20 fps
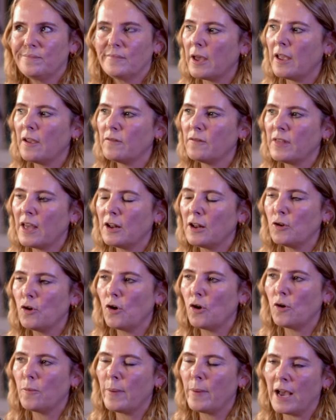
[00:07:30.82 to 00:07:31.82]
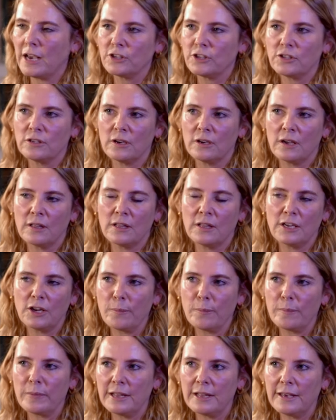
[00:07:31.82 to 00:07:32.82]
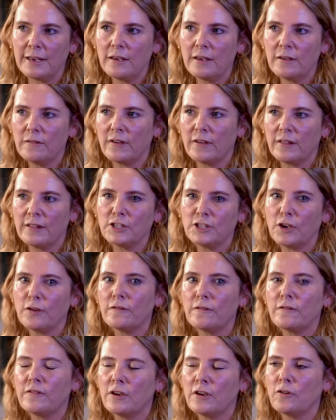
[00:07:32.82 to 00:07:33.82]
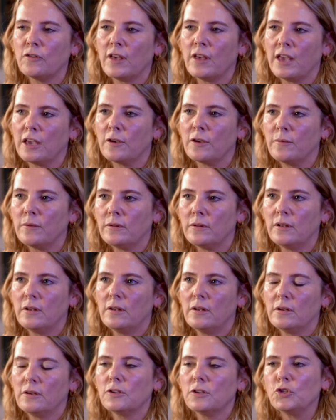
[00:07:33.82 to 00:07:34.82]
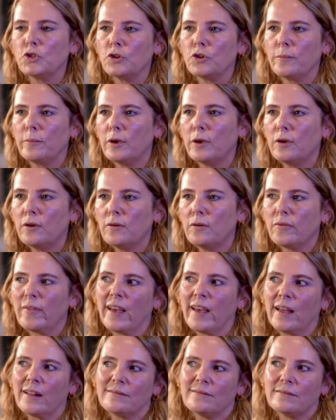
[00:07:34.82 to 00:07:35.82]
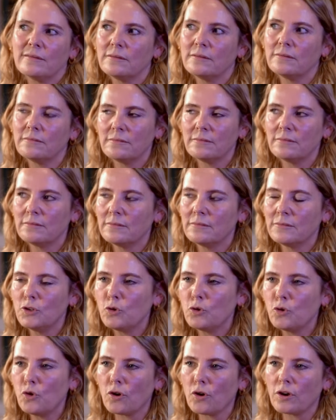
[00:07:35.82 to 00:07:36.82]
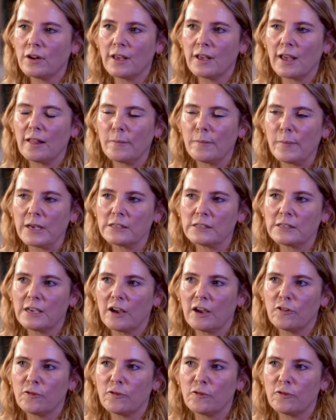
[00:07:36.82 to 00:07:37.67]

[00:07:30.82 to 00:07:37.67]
if they're not passionate and they don't believe and they don't feel they can contribute, then you're not going to get the best out